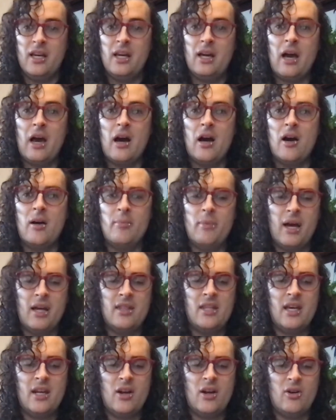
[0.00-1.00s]
and
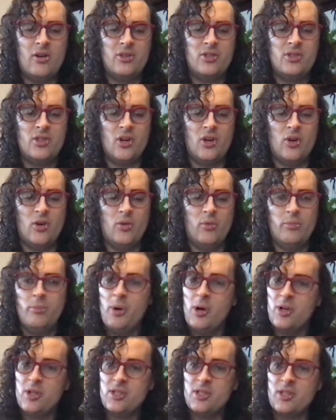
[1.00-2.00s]
then also
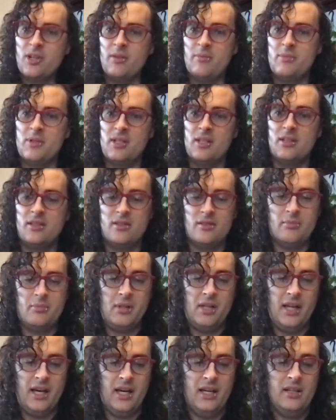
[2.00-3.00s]
Marx comes into
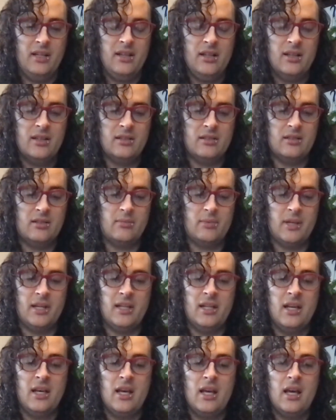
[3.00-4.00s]
play a little bit,
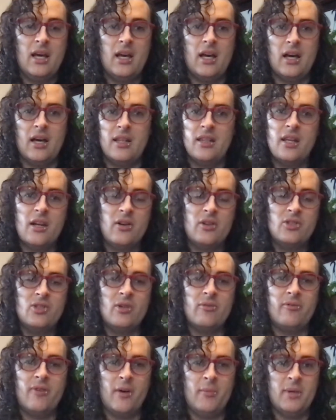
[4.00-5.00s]
and then also
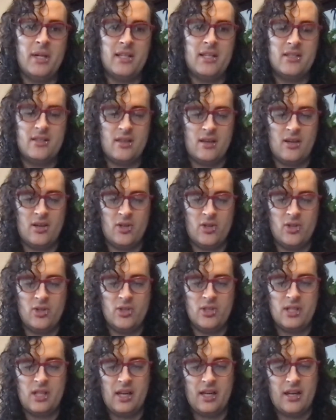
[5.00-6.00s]
feminist
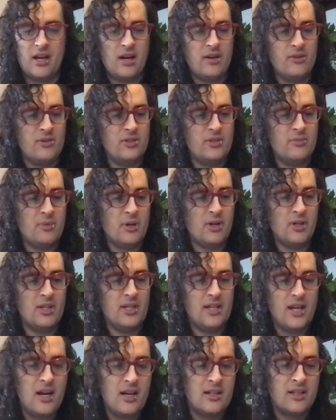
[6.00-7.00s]
thinkers like Iris Marion
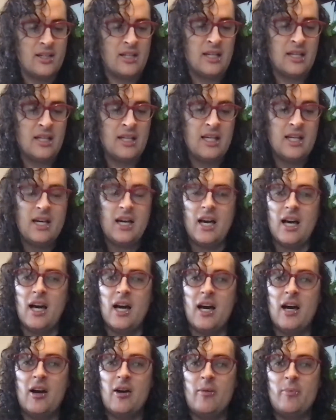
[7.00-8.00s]
Young.
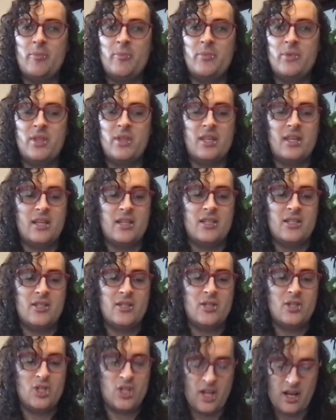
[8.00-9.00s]
This
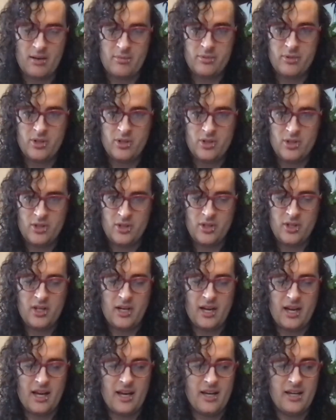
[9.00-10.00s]
chapter
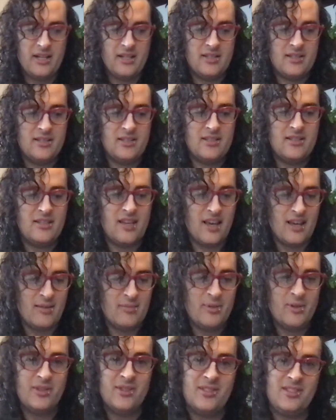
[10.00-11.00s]
has
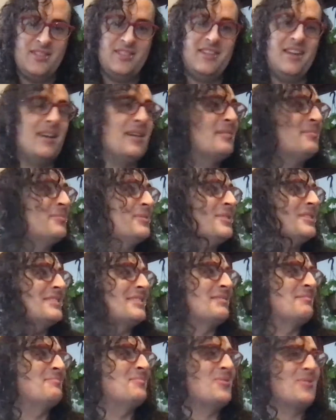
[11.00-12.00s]
tables, tables, and
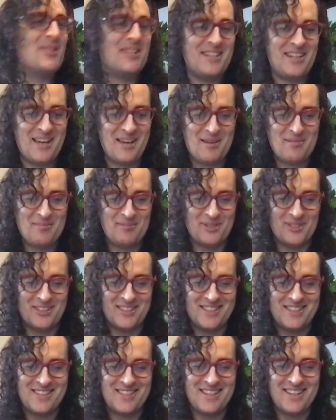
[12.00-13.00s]
more tables.